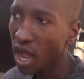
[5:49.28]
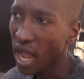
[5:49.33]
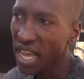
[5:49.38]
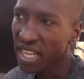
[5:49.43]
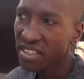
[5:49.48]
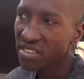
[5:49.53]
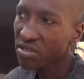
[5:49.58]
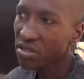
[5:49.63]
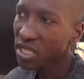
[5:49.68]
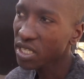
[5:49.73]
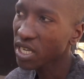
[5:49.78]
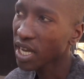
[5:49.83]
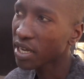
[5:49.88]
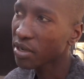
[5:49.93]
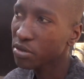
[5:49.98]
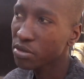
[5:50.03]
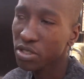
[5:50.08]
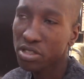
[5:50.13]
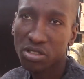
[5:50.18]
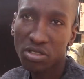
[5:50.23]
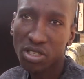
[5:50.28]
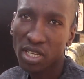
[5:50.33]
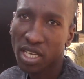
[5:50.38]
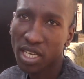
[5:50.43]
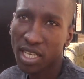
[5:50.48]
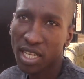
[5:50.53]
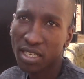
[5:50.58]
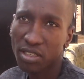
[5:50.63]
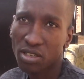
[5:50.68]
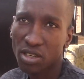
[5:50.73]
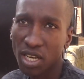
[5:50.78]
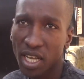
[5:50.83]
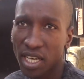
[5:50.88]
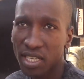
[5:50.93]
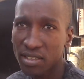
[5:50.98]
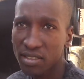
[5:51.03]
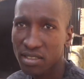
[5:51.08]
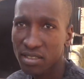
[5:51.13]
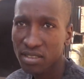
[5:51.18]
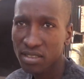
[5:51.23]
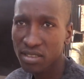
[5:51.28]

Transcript: I didn't really. I was just drinking electrolytes.